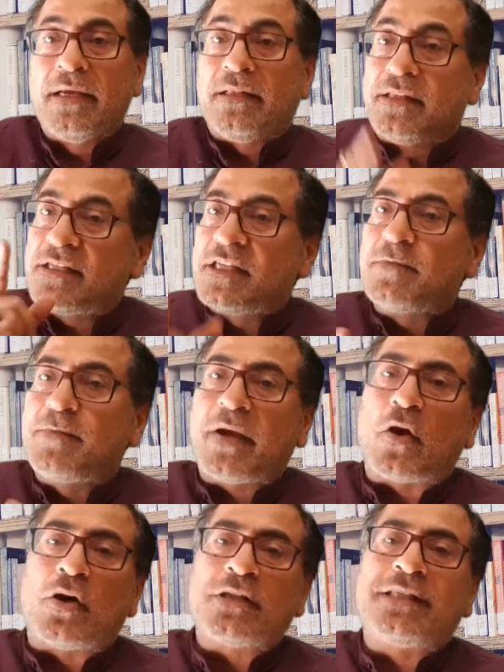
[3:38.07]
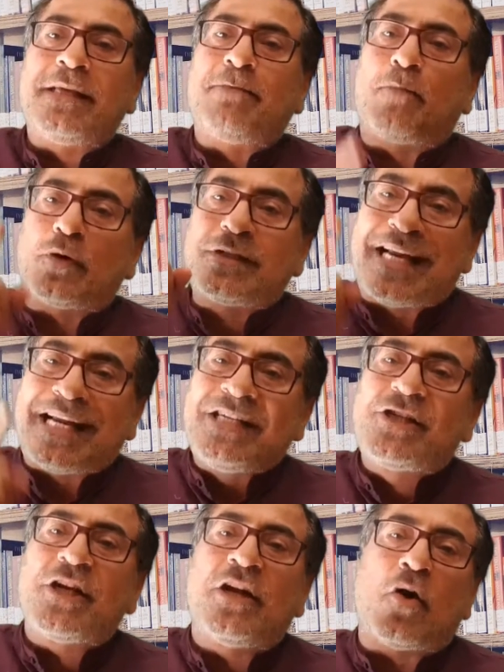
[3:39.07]
This is because the
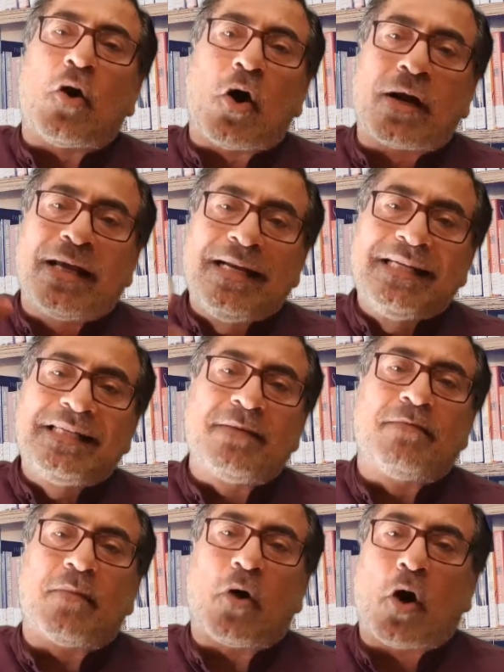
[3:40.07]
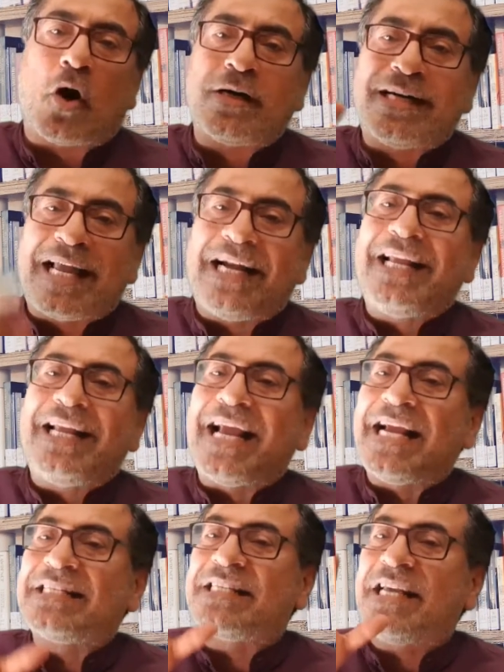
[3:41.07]
potential organism ordinarily
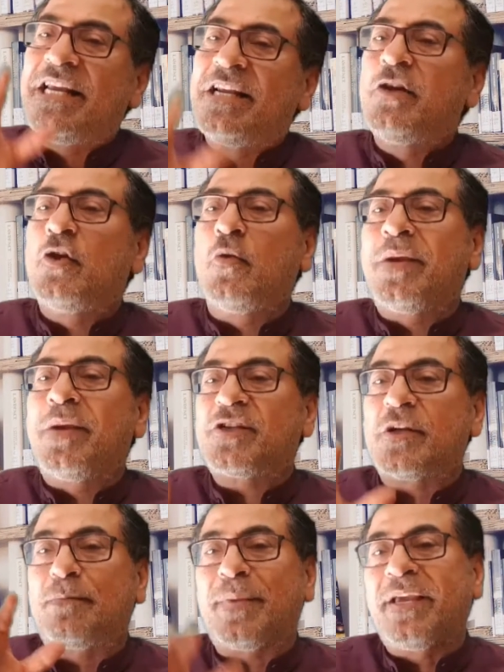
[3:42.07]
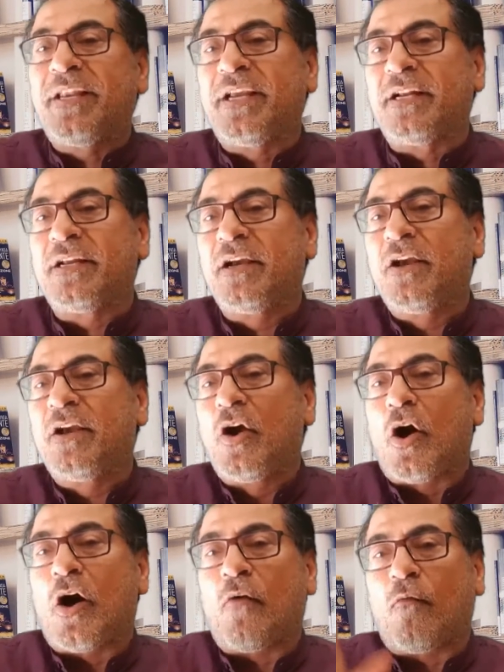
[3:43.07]
has incubation period
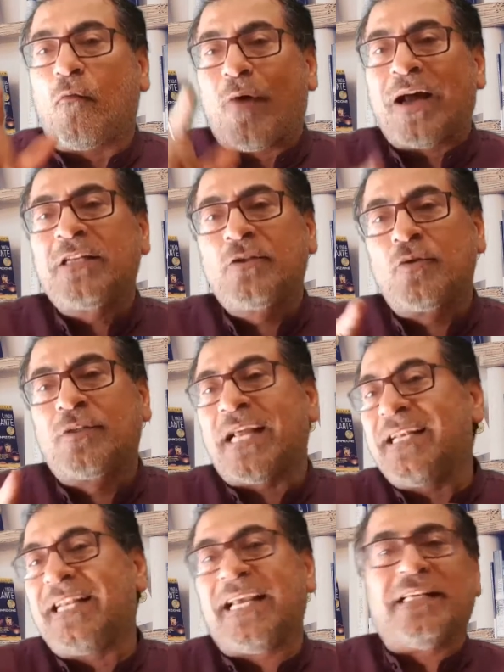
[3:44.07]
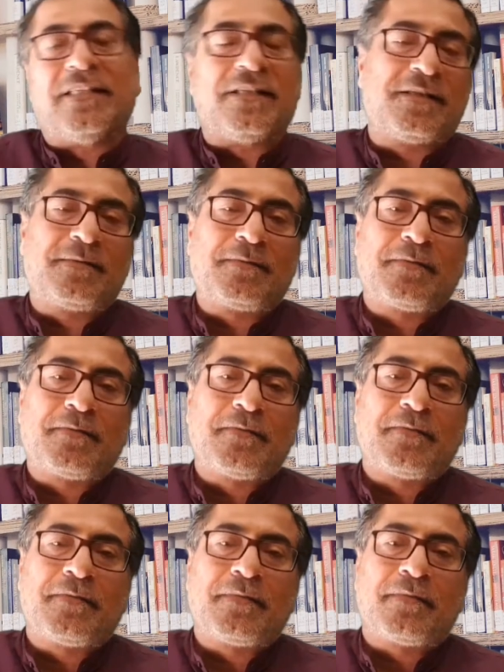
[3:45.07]
of 1 to 10 days,
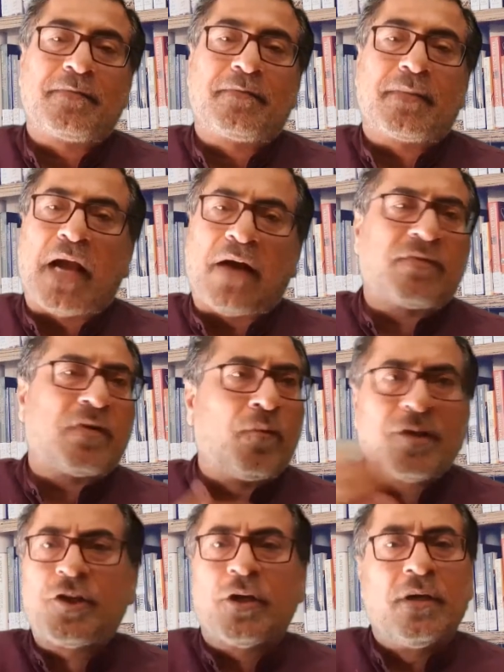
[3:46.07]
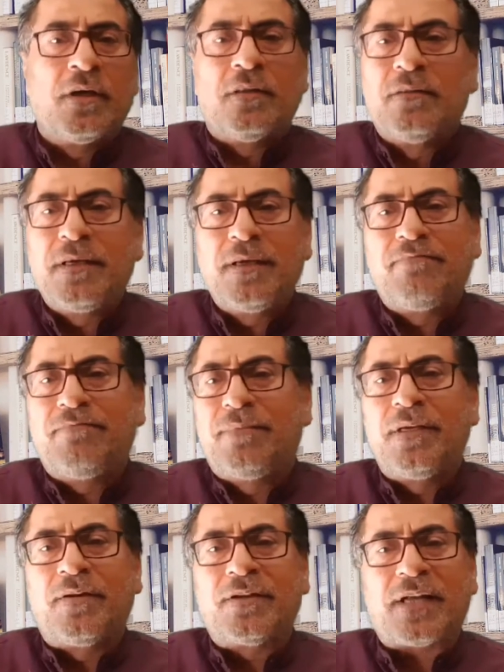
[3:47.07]
after which the
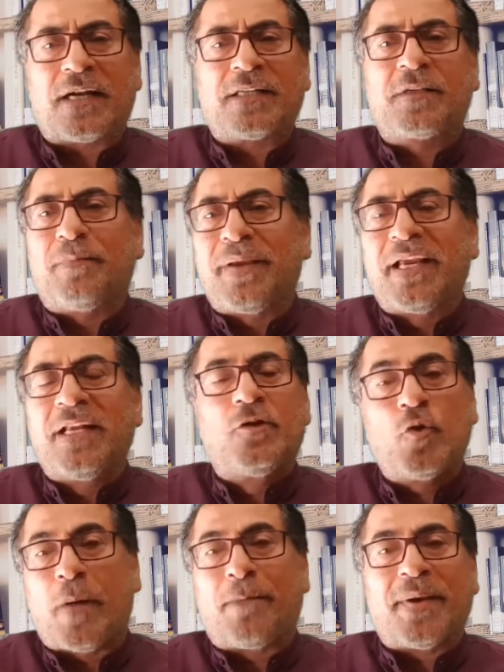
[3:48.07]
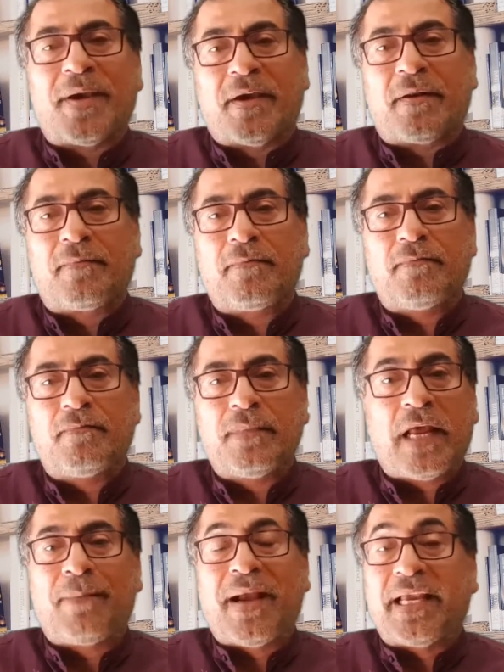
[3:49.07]
results begin to appear,
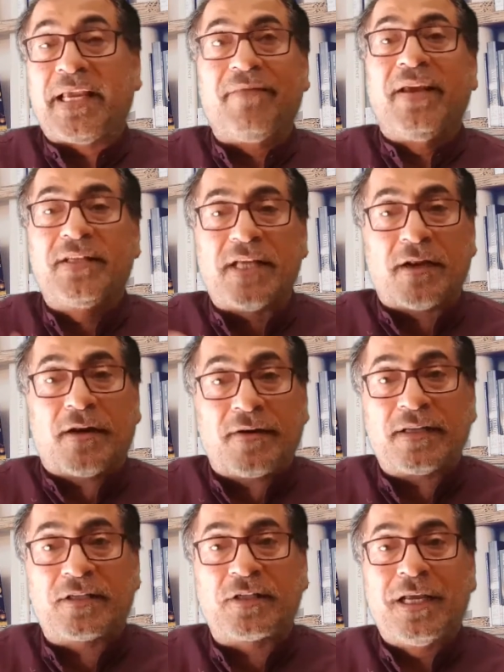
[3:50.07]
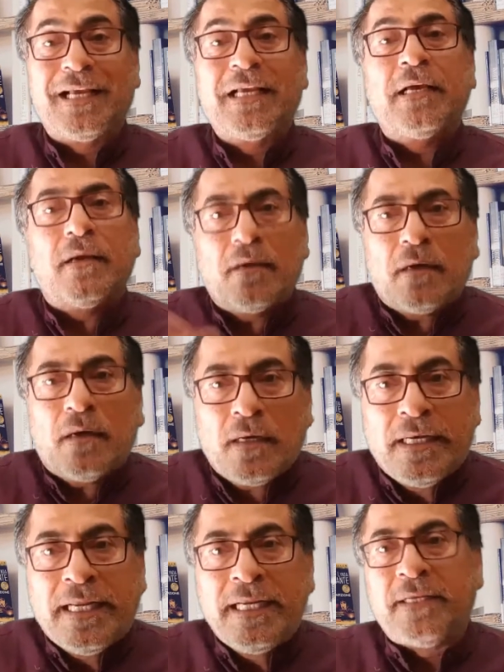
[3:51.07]
thereby giving terrorists a
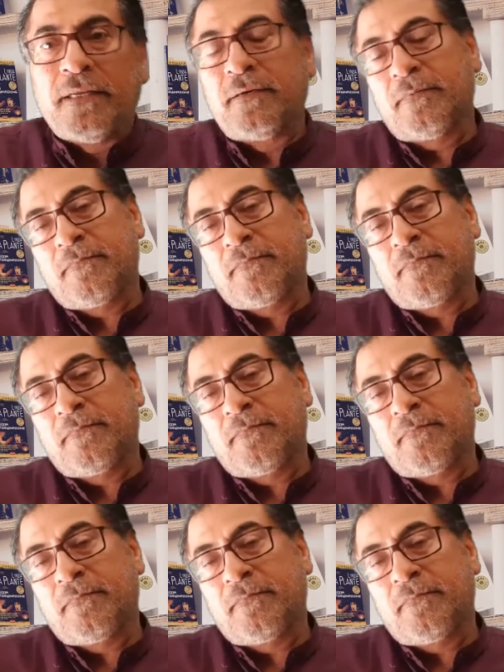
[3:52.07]
lead.